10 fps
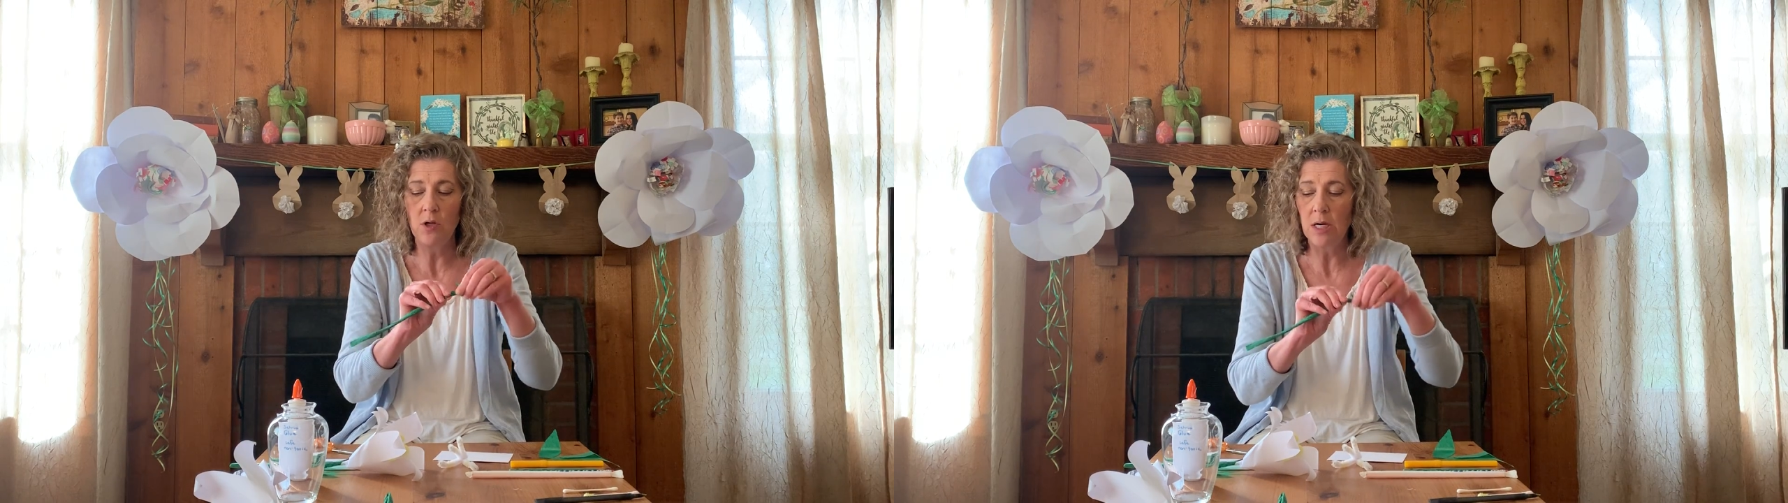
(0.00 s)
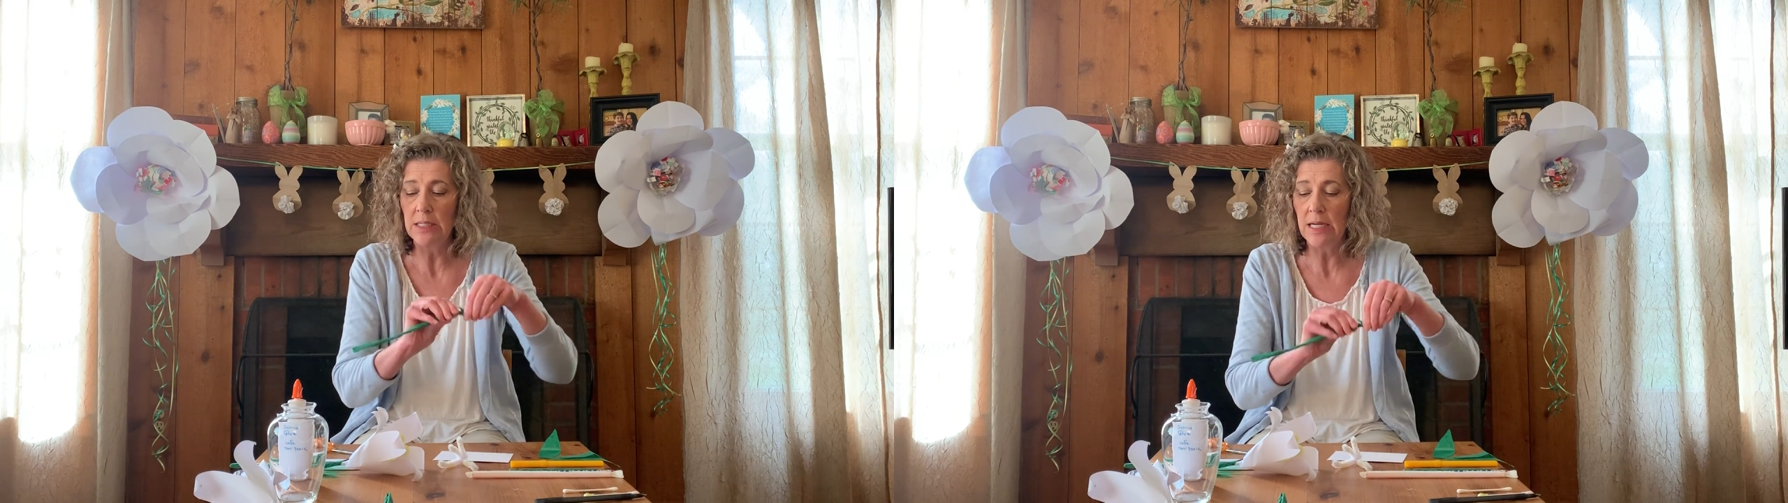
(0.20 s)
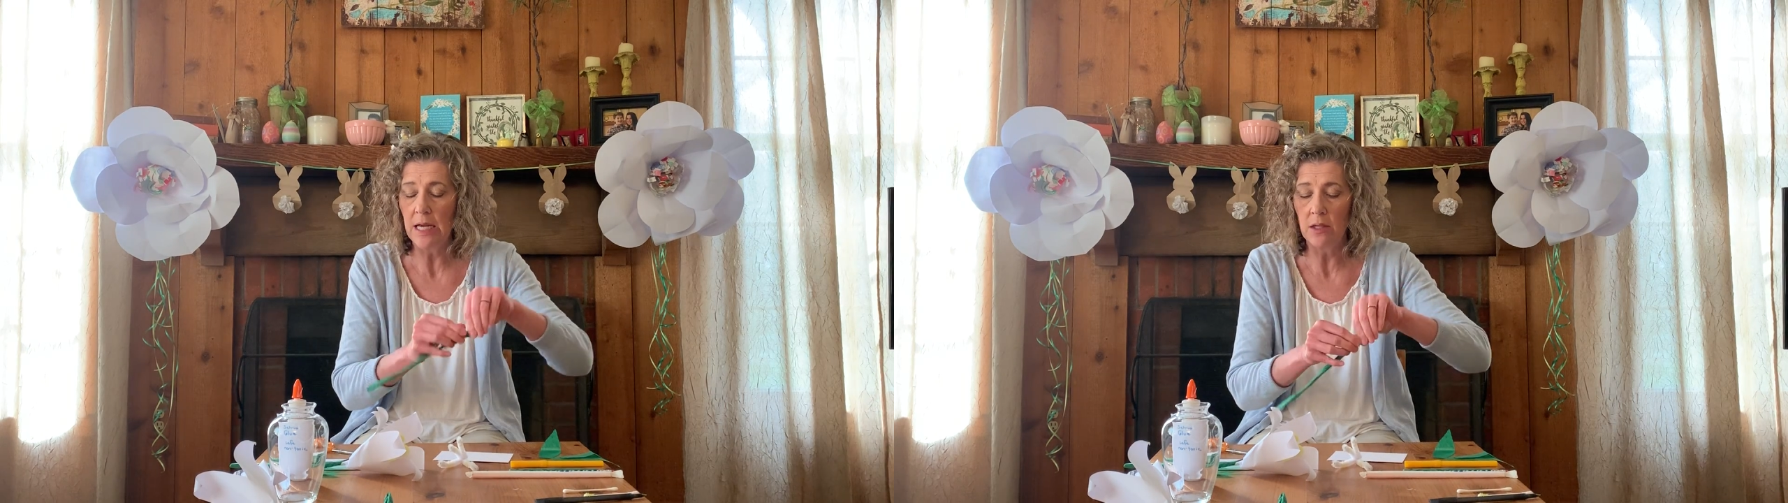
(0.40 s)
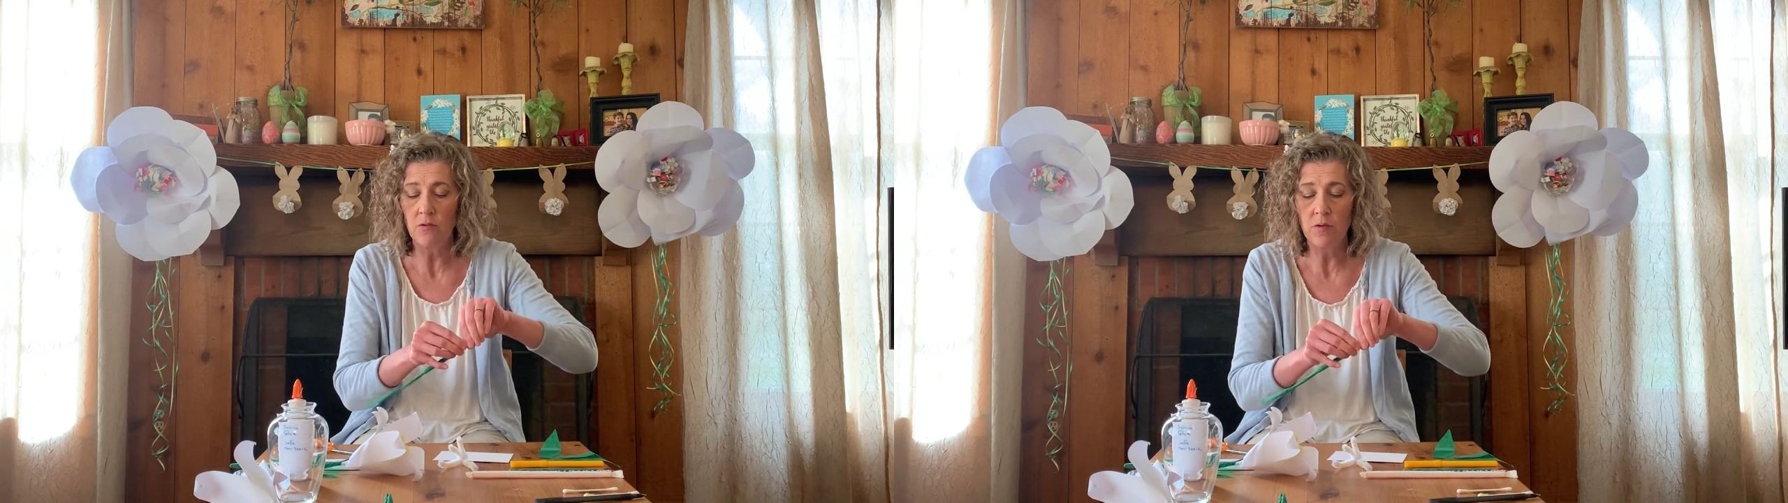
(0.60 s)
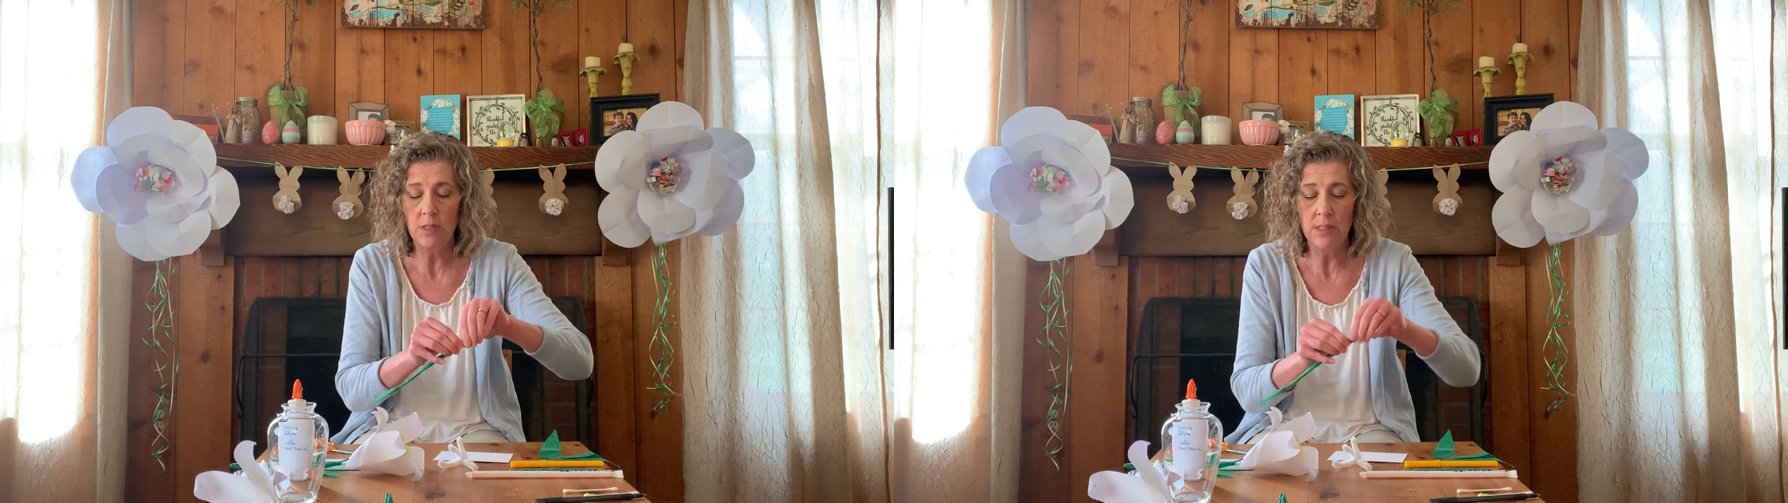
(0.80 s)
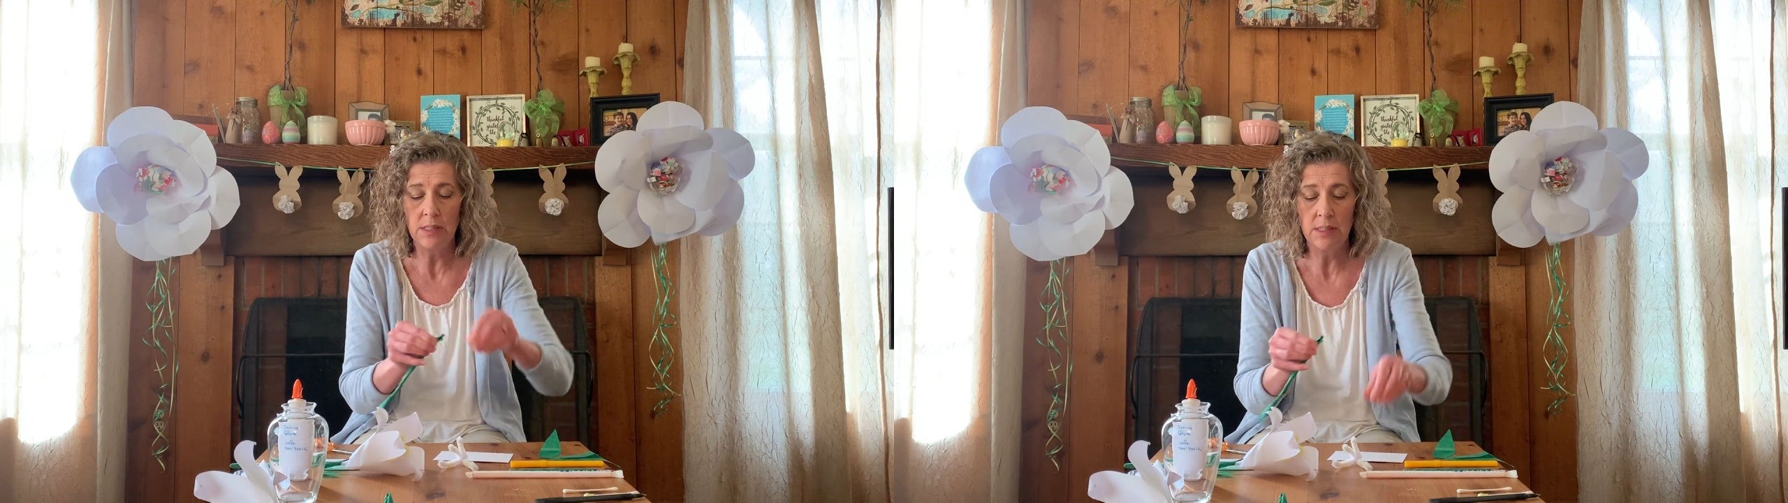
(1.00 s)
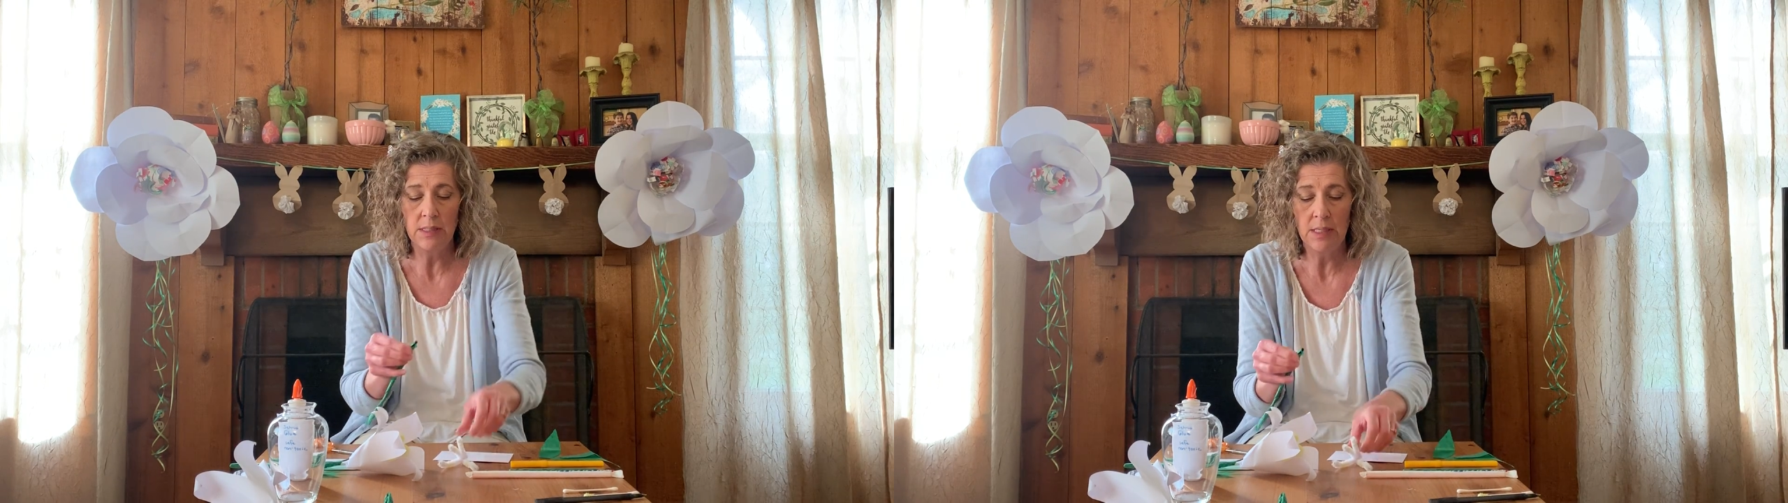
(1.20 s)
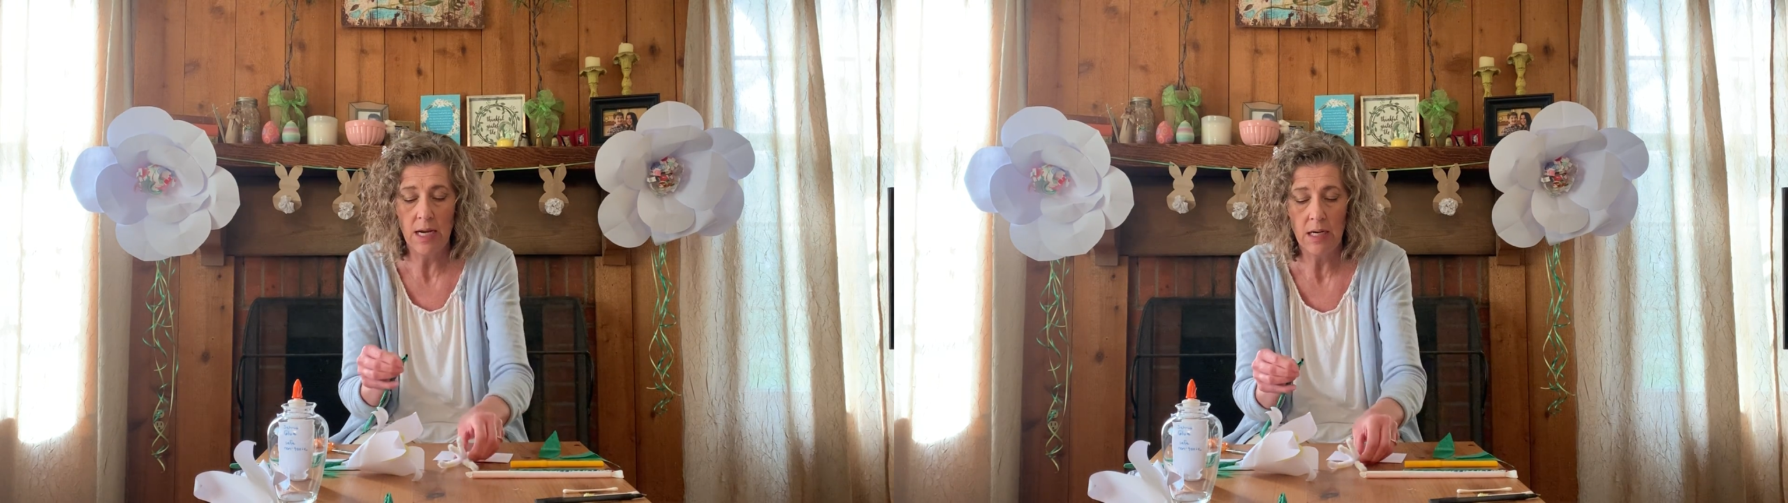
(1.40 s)
hard to get through the
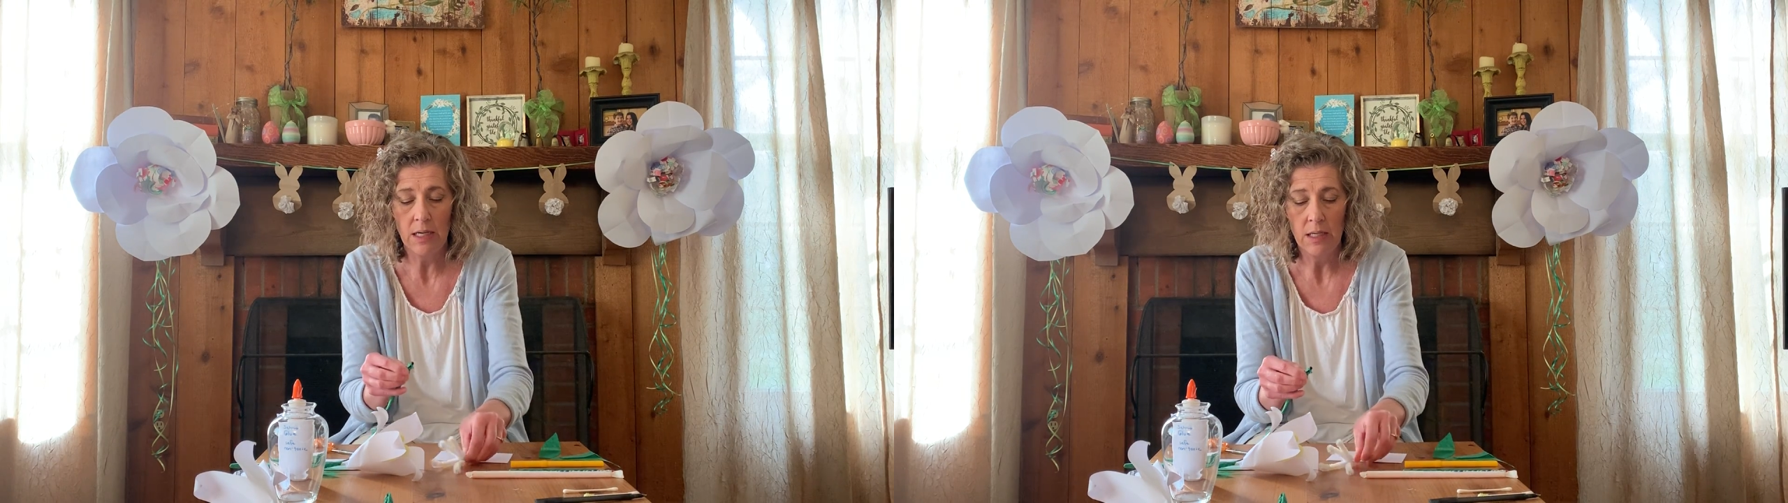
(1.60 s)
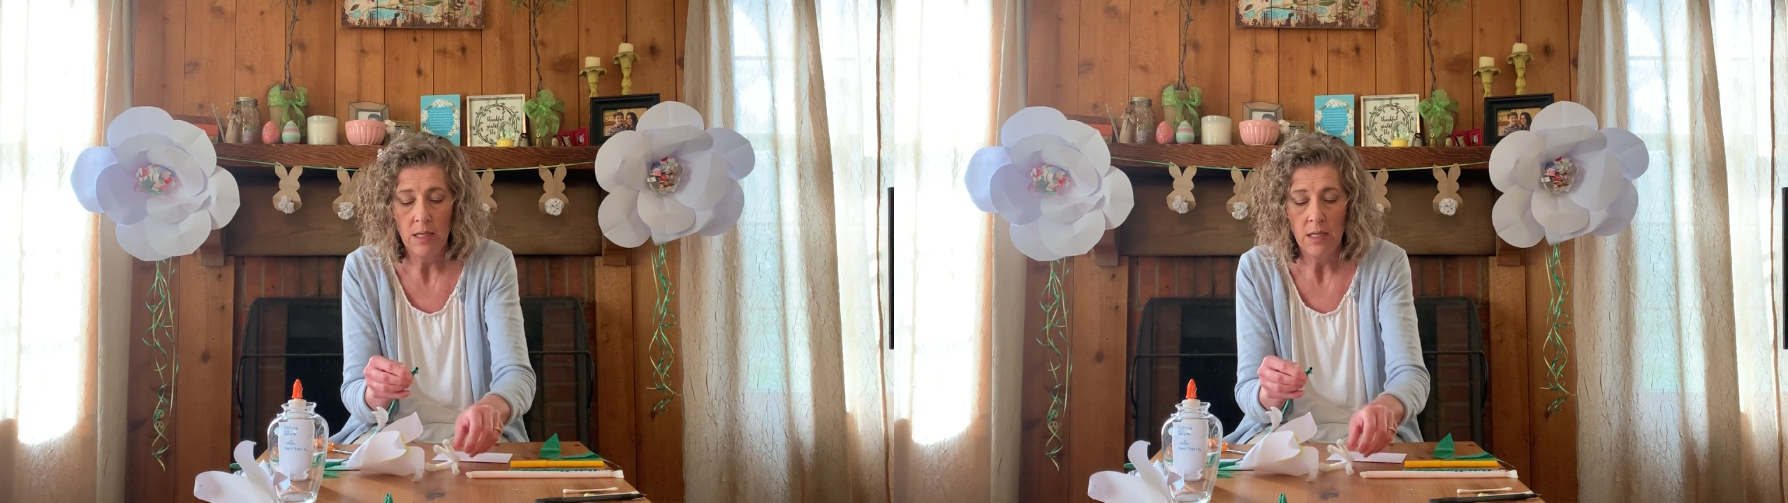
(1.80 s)
stick.